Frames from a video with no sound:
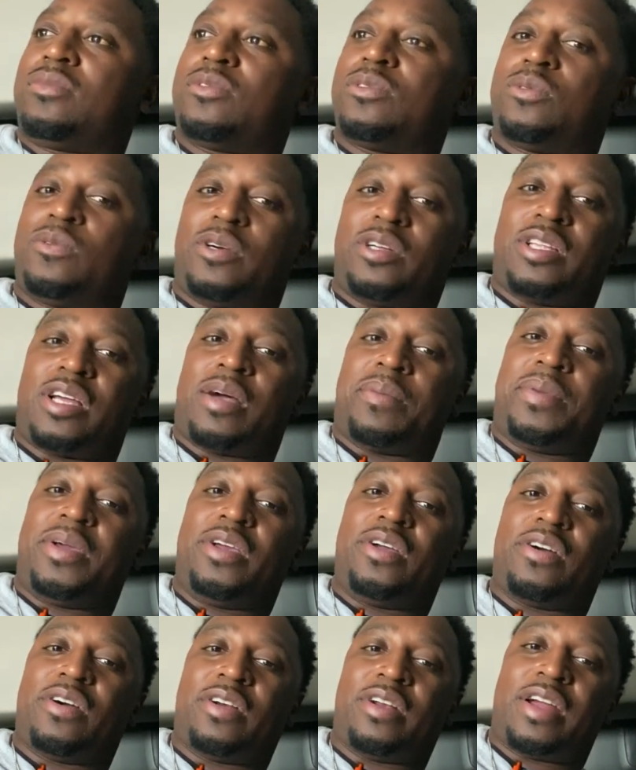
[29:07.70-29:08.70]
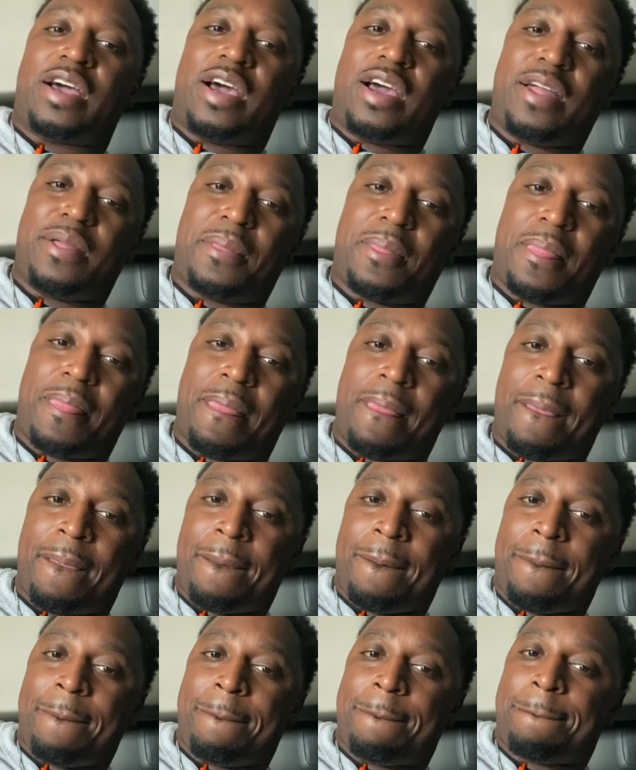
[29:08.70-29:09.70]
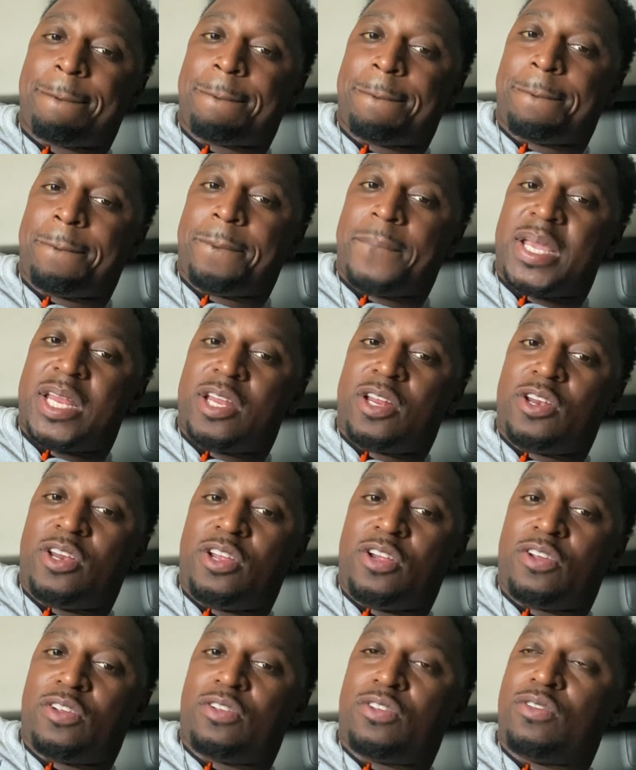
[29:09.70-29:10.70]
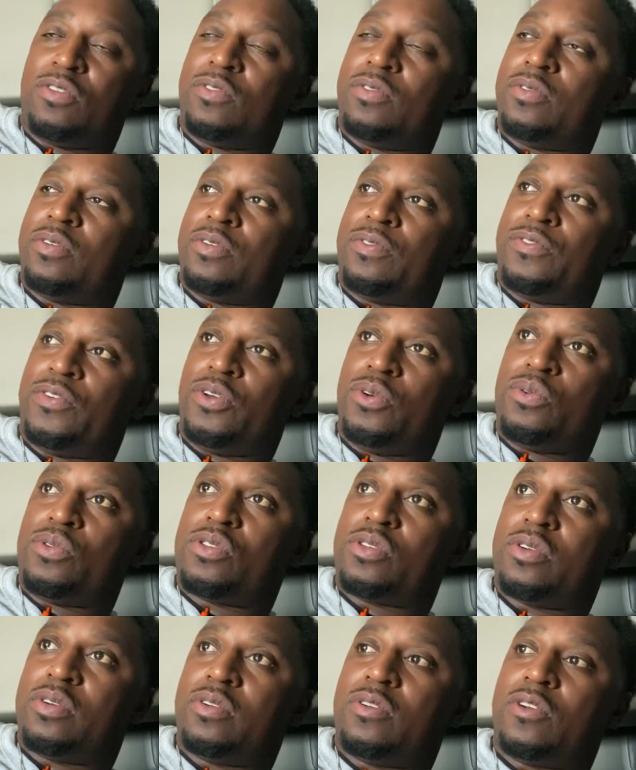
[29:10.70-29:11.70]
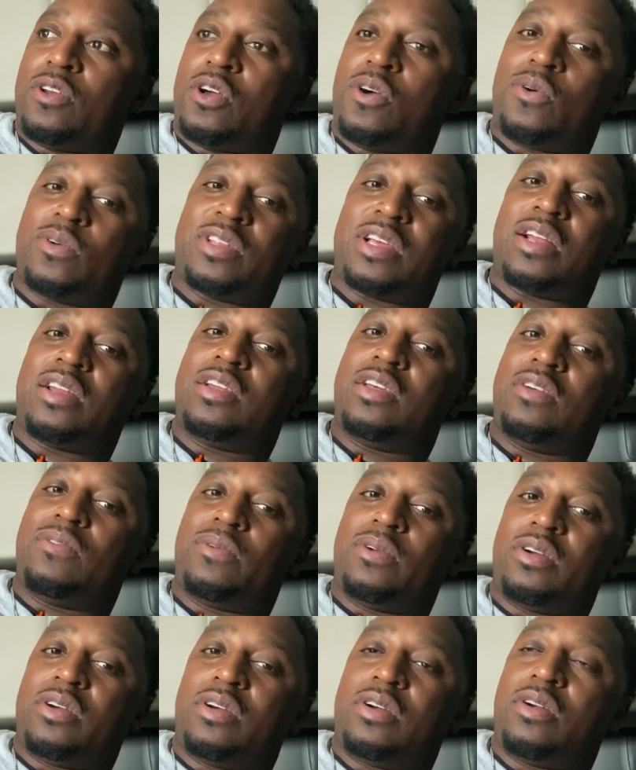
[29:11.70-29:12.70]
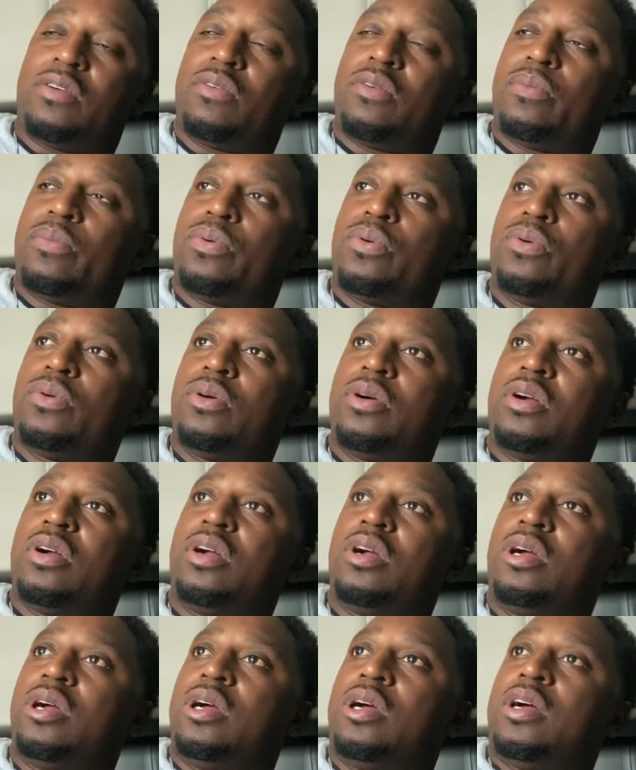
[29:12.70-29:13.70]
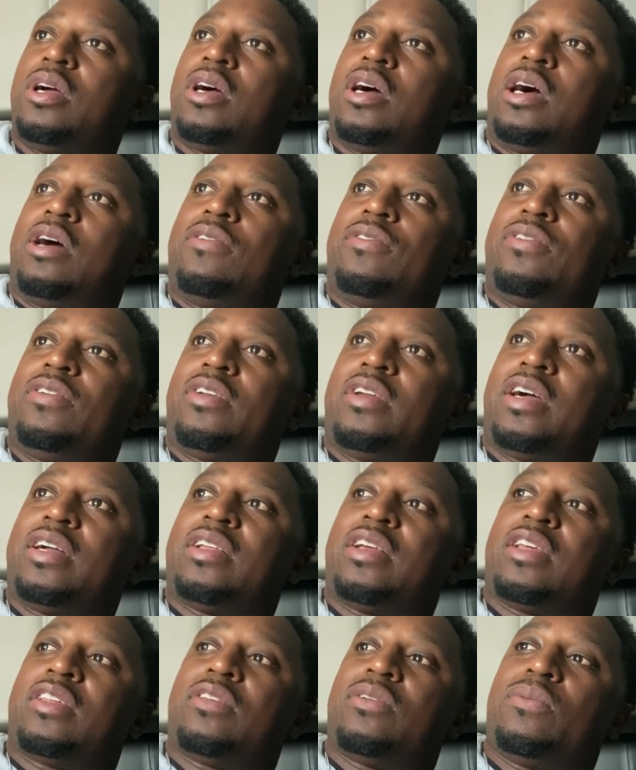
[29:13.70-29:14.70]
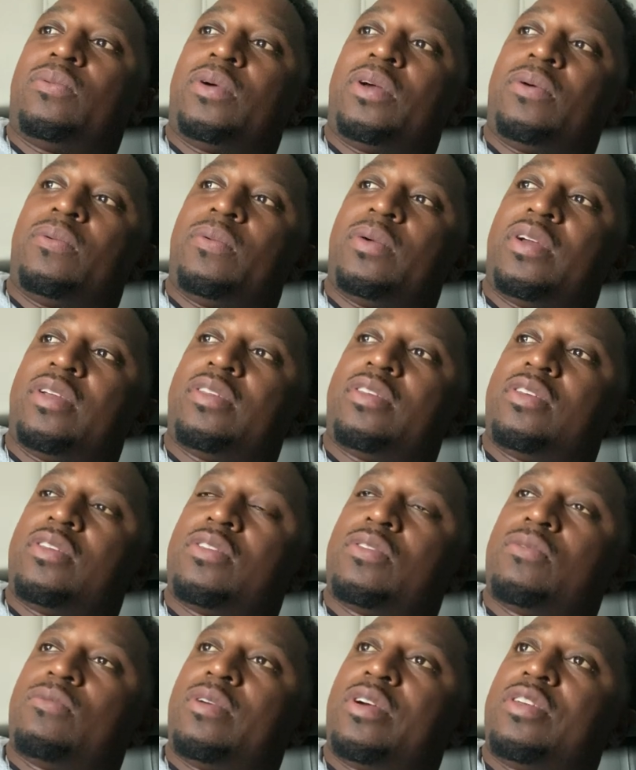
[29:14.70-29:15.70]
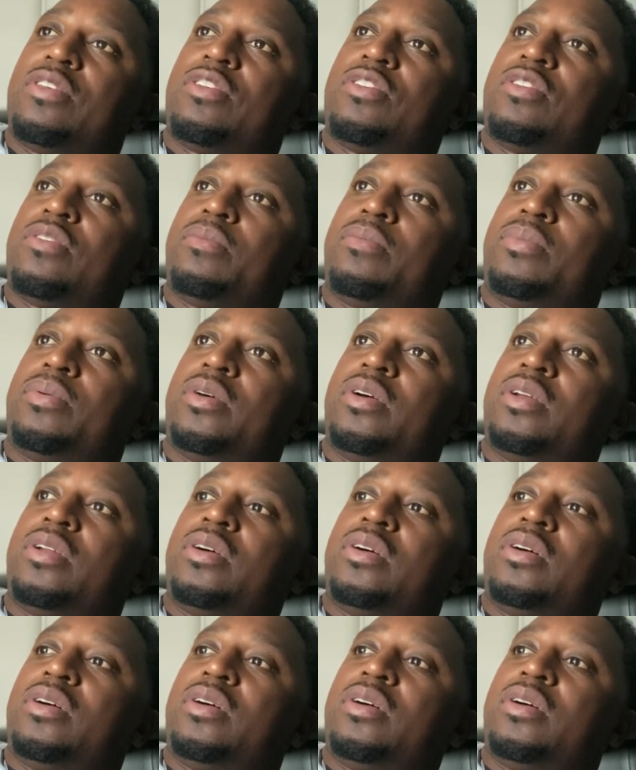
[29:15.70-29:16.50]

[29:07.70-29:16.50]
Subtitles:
Whether I'm here or not in the near future, as long as I leave with a good report, I feel like that's a win-win situation. But